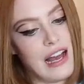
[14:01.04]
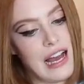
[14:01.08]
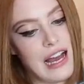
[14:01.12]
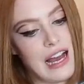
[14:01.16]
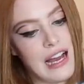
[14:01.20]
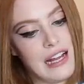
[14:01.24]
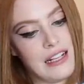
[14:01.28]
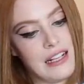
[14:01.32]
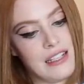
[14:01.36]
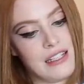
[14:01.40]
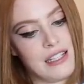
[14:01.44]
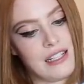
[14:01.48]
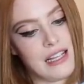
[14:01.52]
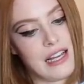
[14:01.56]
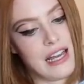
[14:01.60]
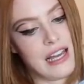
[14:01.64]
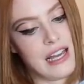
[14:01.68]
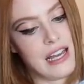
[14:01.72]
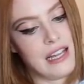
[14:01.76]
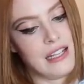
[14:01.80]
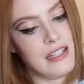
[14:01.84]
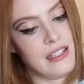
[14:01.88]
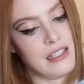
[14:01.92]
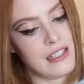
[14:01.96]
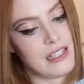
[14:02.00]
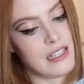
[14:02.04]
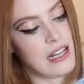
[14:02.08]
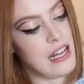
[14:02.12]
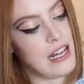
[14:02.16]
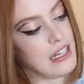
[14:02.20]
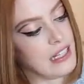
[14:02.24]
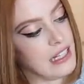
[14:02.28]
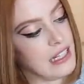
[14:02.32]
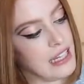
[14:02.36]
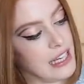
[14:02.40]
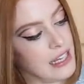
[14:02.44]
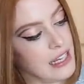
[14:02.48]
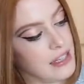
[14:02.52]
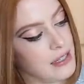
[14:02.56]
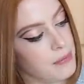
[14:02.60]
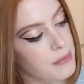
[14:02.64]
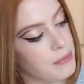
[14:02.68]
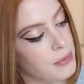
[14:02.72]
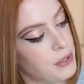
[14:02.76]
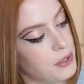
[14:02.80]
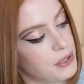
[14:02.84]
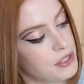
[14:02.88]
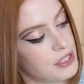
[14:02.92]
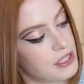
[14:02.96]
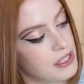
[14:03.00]
and in slightly at the
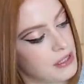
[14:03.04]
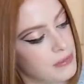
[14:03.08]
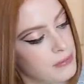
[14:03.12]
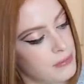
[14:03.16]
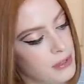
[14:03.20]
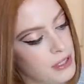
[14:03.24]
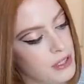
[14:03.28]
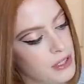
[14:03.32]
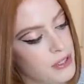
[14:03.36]
bottom